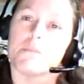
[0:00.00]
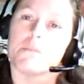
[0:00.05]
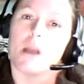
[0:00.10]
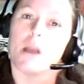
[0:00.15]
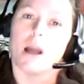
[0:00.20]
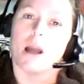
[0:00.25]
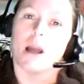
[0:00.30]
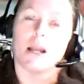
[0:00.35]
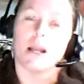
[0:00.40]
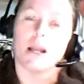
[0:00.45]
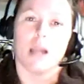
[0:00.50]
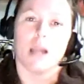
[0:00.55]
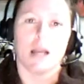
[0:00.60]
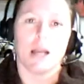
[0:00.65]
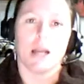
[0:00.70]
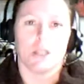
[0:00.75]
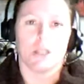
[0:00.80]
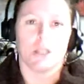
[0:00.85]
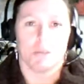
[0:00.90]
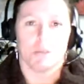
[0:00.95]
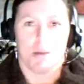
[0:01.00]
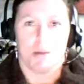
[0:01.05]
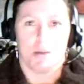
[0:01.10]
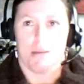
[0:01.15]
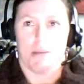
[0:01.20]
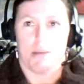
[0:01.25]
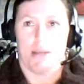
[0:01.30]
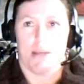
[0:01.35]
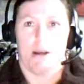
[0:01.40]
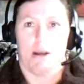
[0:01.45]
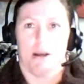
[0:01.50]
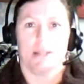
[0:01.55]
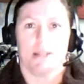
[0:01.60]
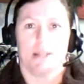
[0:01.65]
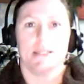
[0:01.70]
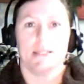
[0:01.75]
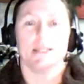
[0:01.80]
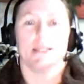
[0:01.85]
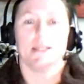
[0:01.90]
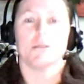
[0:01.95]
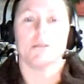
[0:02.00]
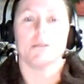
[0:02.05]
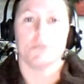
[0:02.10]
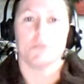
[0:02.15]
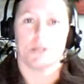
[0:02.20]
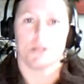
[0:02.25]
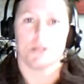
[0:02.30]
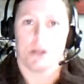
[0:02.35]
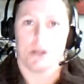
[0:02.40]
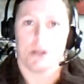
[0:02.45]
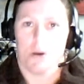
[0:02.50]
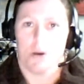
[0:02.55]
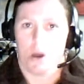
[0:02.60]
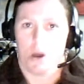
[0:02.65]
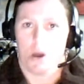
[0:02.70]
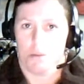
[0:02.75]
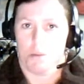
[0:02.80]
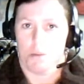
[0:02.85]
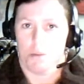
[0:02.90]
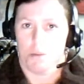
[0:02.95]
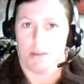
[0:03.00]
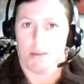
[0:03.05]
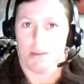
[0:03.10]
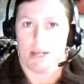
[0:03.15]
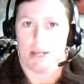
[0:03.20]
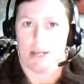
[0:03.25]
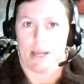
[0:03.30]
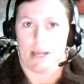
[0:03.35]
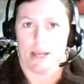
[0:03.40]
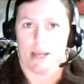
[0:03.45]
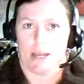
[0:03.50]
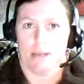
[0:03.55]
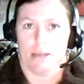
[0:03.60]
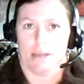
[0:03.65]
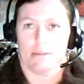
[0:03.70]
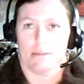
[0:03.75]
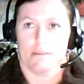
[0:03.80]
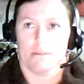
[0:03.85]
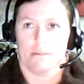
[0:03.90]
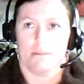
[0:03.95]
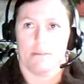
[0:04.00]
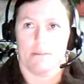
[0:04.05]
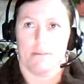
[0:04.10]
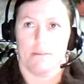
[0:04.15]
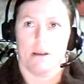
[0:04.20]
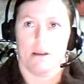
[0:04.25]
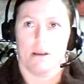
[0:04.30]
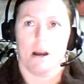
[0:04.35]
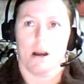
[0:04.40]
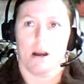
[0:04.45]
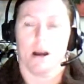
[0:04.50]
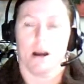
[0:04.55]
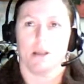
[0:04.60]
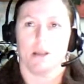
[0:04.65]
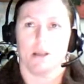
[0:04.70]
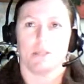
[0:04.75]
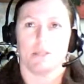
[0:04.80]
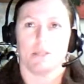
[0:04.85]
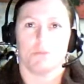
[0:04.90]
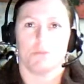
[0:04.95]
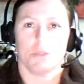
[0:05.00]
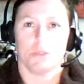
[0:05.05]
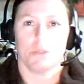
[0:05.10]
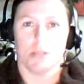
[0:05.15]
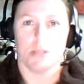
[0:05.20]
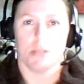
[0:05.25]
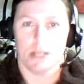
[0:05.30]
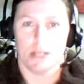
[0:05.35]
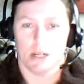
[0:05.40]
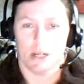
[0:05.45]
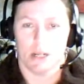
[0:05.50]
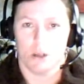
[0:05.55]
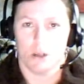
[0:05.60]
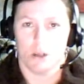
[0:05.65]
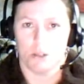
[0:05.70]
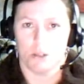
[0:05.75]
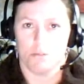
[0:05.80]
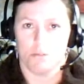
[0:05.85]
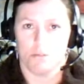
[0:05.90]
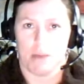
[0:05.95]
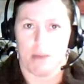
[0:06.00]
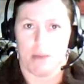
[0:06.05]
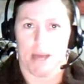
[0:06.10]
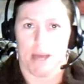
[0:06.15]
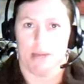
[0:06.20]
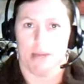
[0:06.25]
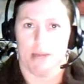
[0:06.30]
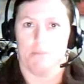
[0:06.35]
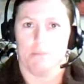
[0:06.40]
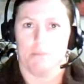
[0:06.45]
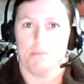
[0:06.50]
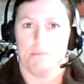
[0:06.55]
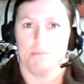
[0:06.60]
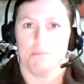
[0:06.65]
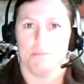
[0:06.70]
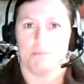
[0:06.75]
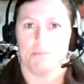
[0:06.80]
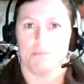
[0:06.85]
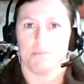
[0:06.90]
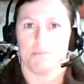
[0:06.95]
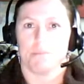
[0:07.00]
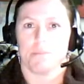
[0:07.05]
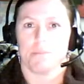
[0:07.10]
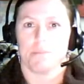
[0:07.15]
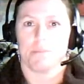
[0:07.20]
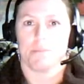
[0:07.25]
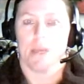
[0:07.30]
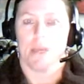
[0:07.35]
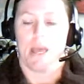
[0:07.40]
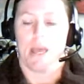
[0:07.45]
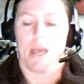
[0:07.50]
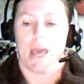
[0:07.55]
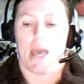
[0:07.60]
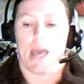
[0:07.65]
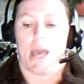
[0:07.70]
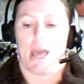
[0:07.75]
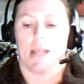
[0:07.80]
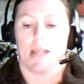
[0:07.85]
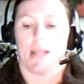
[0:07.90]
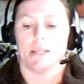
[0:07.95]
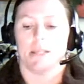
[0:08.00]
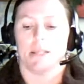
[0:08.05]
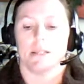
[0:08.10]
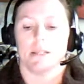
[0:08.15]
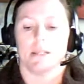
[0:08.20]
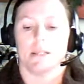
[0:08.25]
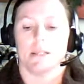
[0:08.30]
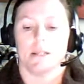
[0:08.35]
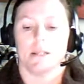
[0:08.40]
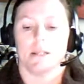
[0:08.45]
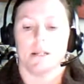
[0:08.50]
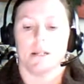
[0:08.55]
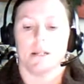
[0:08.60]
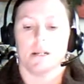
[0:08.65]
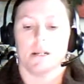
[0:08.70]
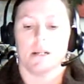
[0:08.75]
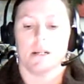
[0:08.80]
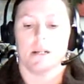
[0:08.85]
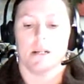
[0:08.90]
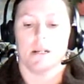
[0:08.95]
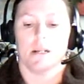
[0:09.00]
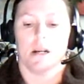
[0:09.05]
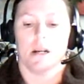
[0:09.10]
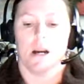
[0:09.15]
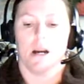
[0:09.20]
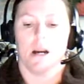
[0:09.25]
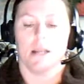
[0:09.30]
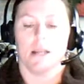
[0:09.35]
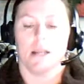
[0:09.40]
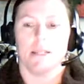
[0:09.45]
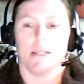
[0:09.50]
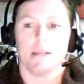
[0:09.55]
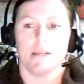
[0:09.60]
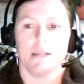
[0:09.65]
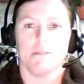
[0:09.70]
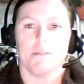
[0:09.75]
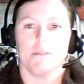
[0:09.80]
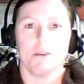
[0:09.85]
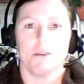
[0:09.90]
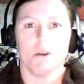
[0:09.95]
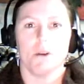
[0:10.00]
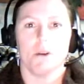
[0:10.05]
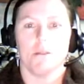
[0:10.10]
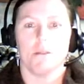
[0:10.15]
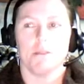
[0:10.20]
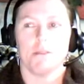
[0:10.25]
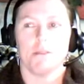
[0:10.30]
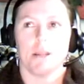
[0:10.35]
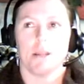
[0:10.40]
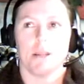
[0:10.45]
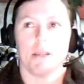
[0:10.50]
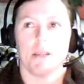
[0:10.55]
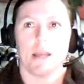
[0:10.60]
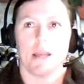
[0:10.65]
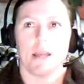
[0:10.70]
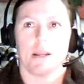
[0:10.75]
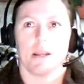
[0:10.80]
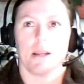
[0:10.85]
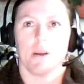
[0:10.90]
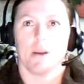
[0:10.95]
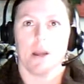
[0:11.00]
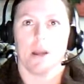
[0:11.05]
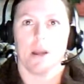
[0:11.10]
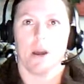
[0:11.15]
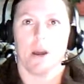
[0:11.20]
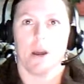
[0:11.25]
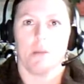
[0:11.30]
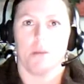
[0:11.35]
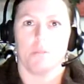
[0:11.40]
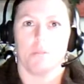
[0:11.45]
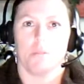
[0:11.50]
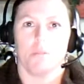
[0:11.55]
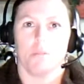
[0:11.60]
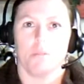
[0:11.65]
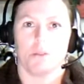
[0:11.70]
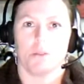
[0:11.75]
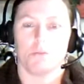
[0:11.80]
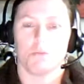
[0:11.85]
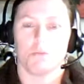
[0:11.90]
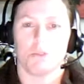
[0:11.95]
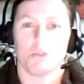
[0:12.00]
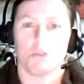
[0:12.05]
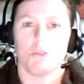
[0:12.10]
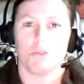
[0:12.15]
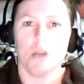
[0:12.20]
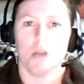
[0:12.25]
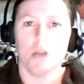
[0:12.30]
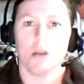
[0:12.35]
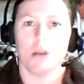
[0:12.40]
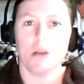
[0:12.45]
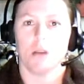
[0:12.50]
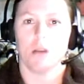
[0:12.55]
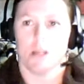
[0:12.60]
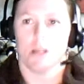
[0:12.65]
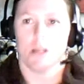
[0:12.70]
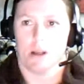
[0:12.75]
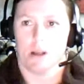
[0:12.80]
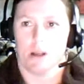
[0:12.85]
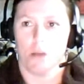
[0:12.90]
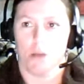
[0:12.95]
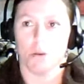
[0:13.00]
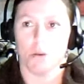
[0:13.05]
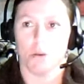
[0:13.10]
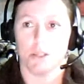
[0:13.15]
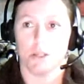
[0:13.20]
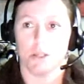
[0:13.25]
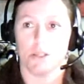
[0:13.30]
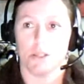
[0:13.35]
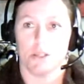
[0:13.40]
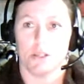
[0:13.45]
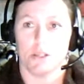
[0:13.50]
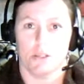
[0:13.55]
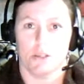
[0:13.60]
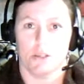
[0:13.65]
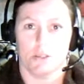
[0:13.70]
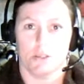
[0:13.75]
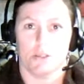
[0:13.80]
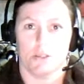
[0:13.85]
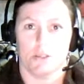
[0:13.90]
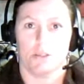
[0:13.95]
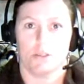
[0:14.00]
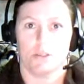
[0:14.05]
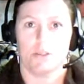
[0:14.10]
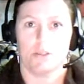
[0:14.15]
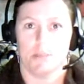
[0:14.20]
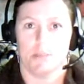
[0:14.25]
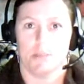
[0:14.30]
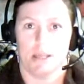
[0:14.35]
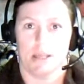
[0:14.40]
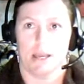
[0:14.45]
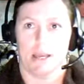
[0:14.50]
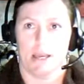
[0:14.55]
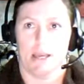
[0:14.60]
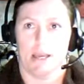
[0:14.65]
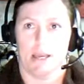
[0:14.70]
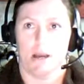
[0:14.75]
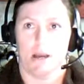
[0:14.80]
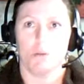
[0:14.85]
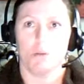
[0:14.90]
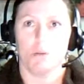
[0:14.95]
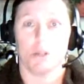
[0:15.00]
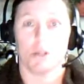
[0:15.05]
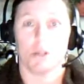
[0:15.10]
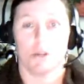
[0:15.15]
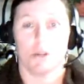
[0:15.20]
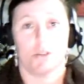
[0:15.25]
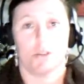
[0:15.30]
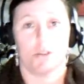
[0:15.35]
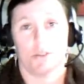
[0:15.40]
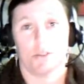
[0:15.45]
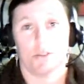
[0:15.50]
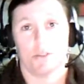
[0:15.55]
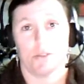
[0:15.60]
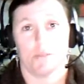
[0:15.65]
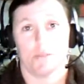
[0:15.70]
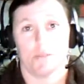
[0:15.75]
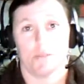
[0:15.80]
I clung to my bed. I didn't want to go home on Monday. I was still in a lot of pain, and I didn't feel confident that going home was a good idea. I wanted the nurses to be there. I wanted nurses.